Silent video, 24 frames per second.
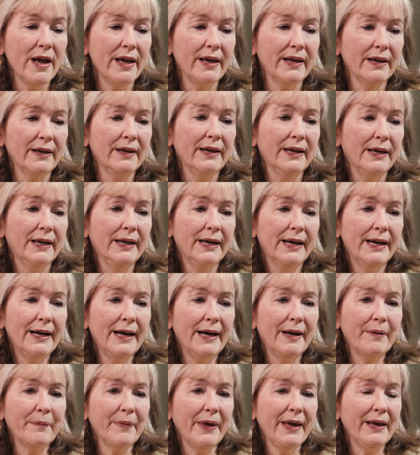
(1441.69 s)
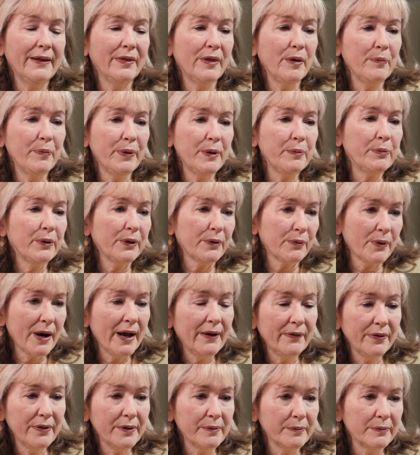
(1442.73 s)
way, and the people
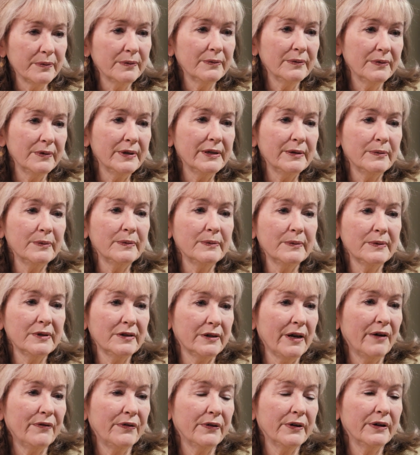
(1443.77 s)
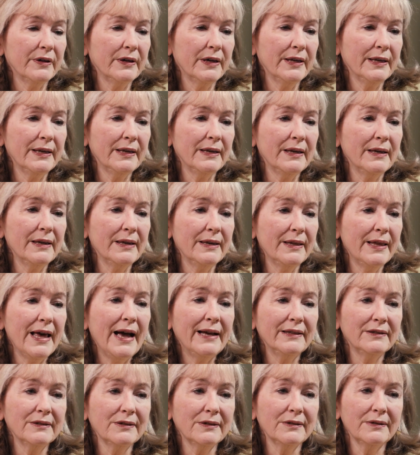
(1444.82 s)
around them then suffer. And
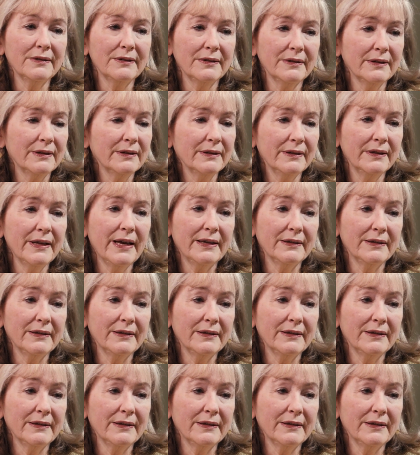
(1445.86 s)
that's